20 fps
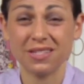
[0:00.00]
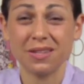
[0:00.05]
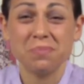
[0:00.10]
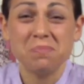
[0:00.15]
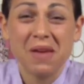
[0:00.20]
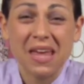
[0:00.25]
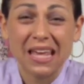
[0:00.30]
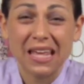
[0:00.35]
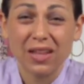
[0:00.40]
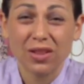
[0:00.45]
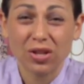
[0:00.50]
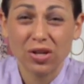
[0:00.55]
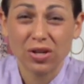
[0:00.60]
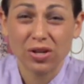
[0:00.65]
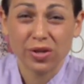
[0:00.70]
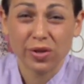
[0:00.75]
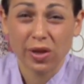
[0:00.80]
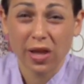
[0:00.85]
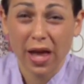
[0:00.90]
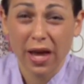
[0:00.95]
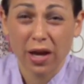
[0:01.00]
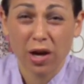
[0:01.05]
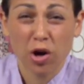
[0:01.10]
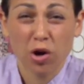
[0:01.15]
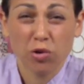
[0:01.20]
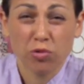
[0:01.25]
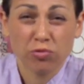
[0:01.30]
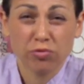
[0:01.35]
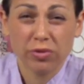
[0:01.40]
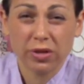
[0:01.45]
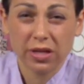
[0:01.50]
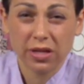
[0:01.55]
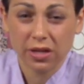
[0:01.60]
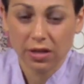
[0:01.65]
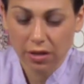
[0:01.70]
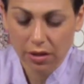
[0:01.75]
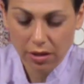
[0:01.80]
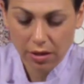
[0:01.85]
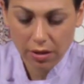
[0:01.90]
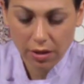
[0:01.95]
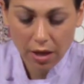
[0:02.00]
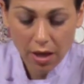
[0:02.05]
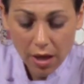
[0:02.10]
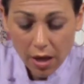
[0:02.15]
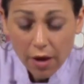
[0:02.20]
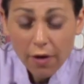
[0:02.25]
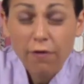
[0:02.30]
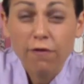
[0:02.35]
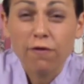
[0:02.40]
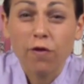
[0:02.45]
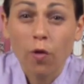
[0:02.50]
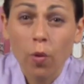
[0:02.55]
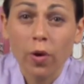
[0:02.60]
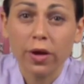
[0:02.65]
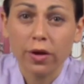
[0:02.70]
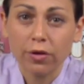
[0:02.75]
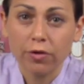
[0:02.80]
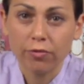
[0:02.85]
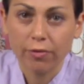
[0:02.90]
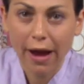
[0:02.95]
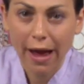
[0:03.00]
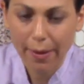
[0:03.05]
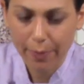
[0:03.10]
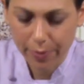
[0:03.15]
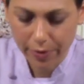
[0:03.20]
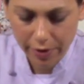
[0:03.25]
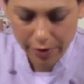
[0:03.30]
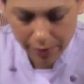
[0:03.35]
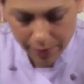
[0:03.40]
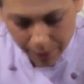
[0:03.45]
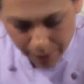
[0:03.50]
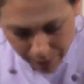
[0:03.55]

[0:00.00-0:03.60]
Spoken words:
to make it look like a real foil wrapper.